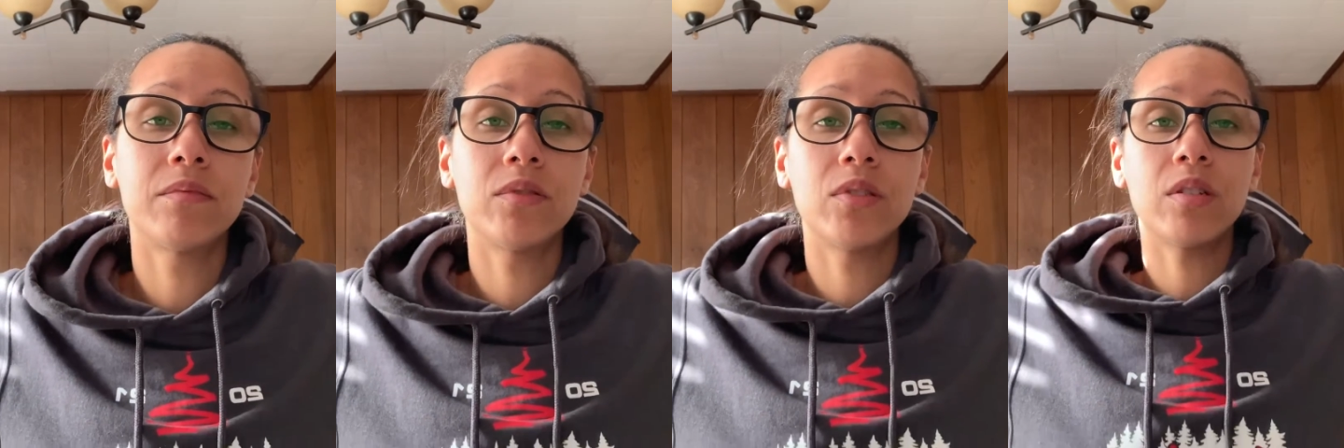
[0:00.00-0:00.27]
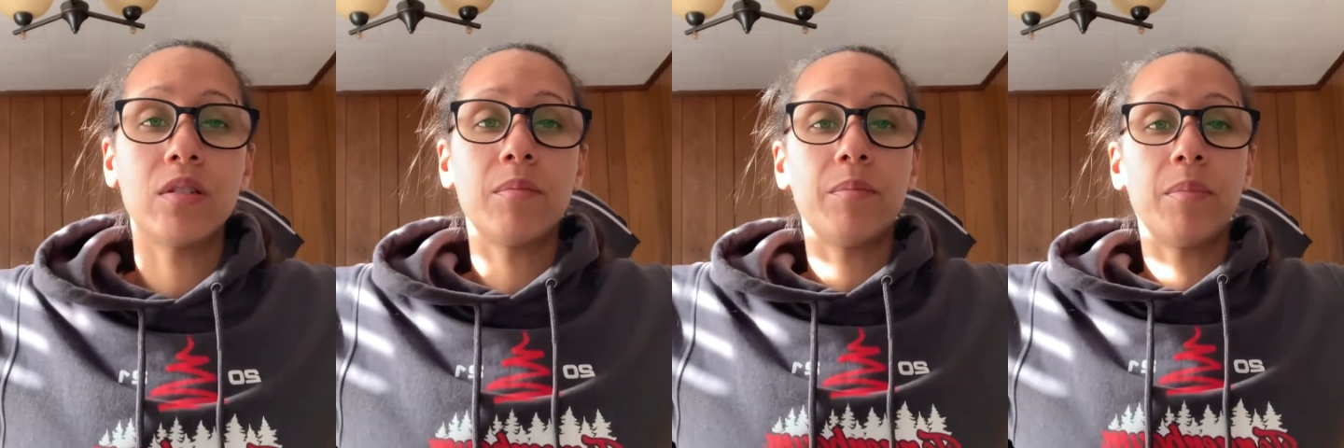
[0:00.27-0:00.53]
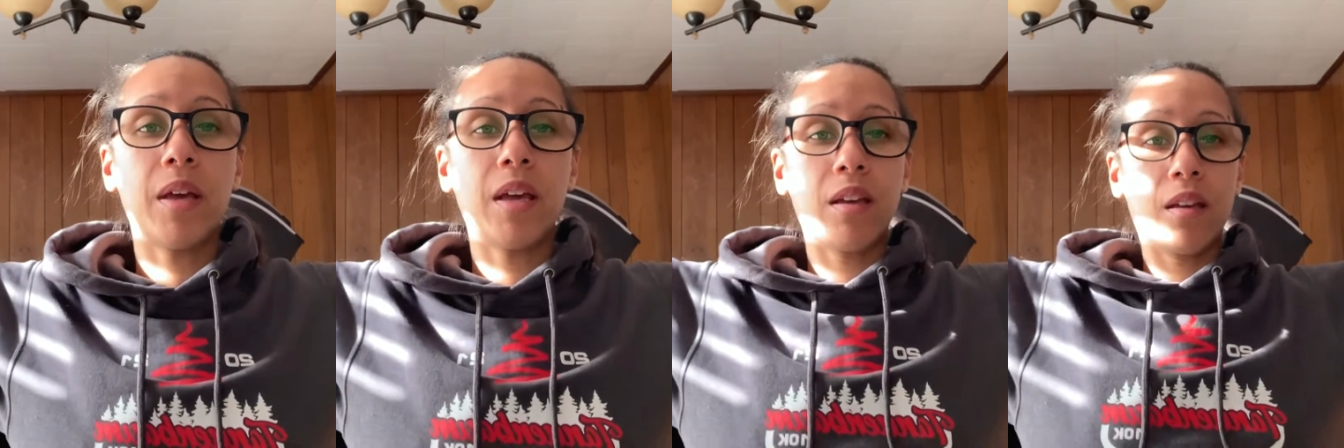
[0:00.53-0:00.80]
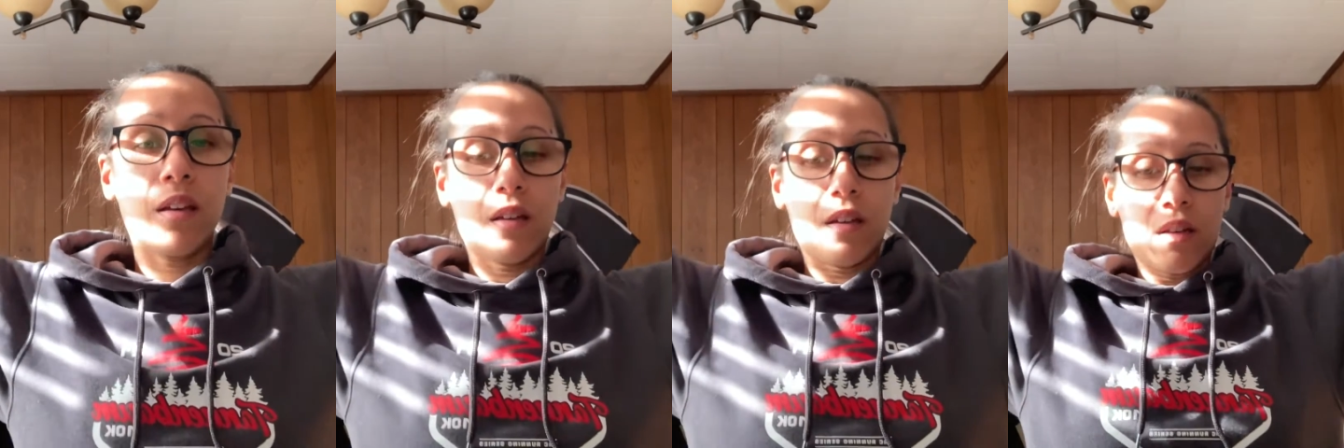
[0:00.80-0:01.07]
Just a
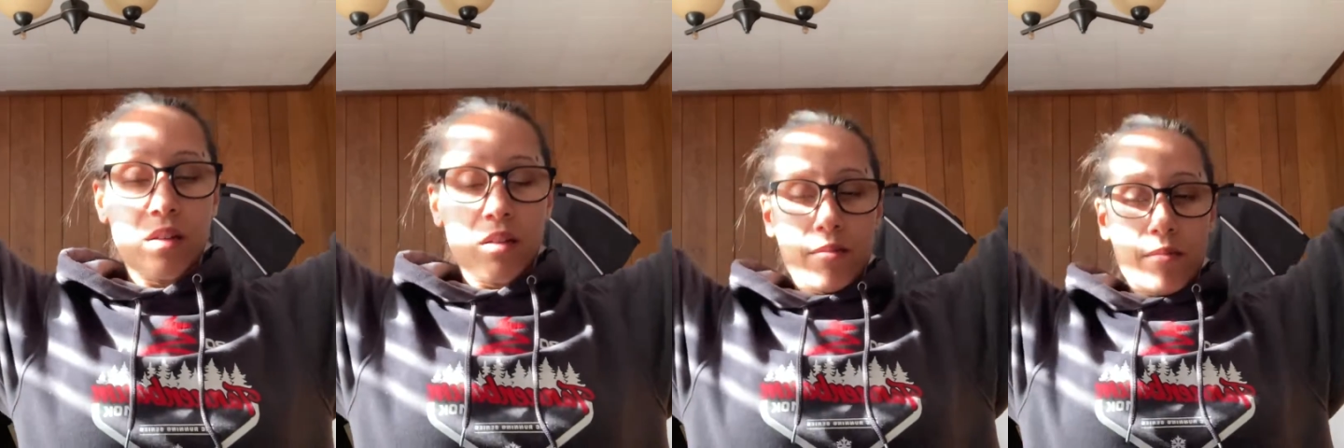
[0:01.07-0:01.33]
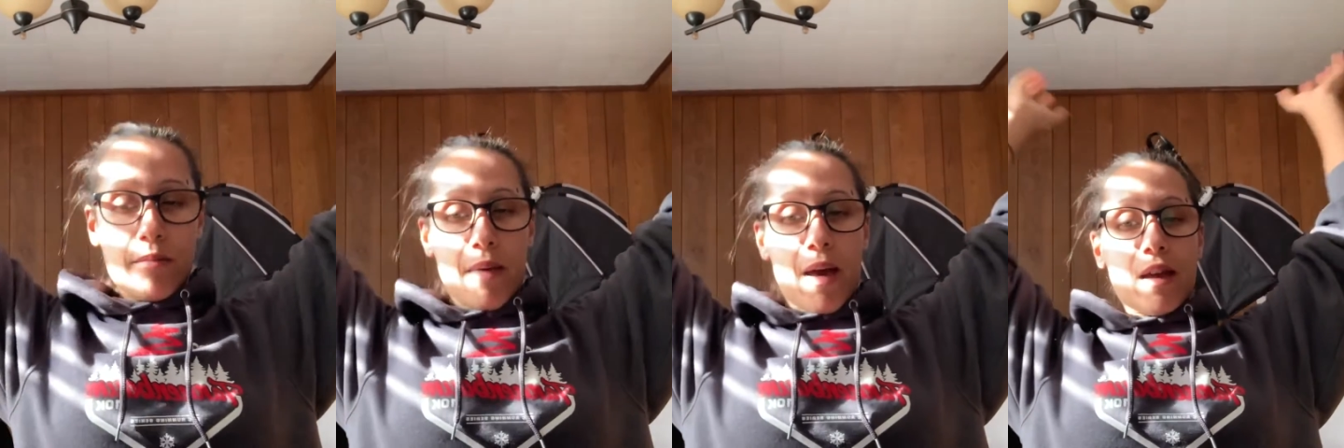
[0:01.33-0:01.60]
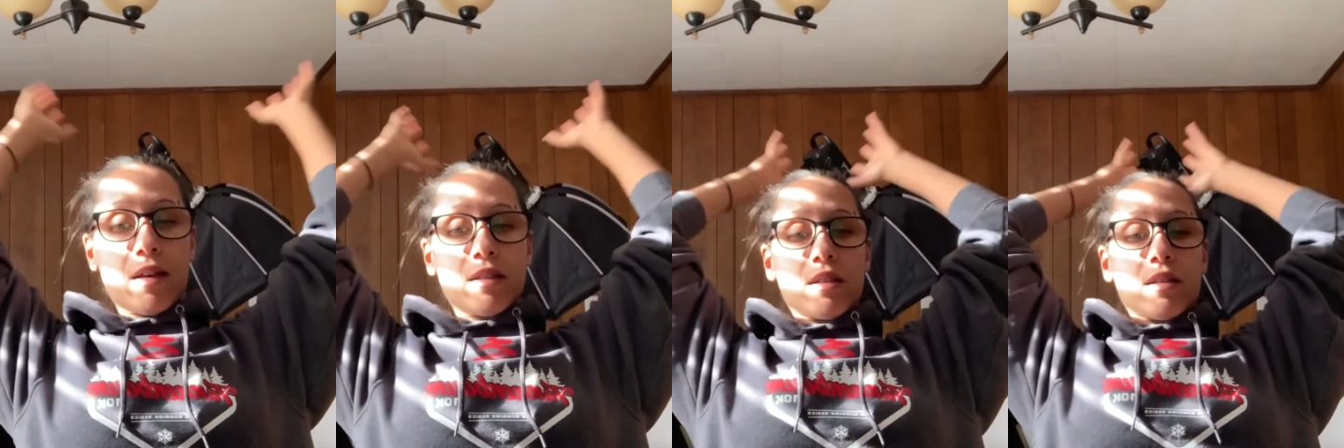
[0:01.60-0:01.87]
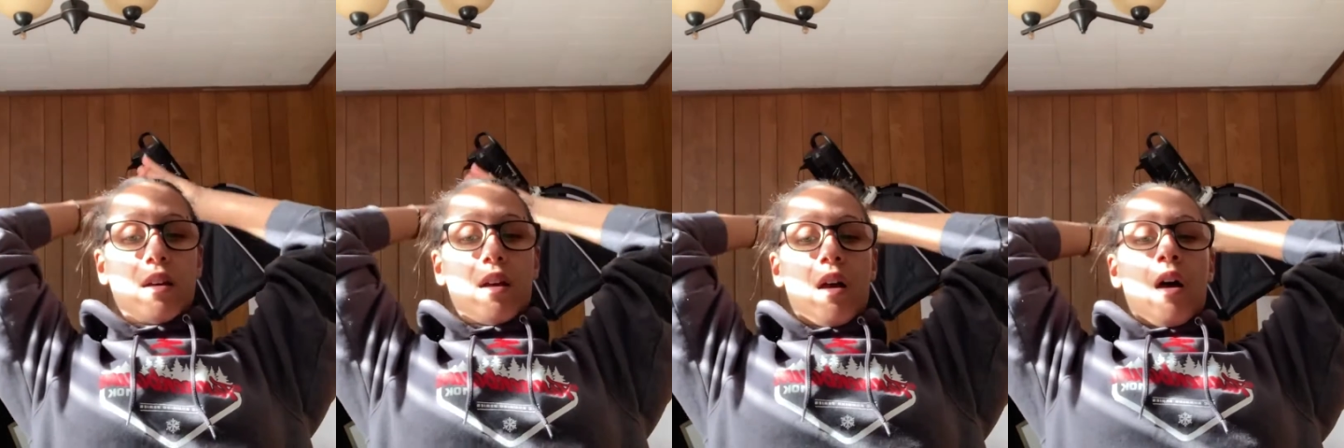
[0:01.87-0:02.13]
big mess.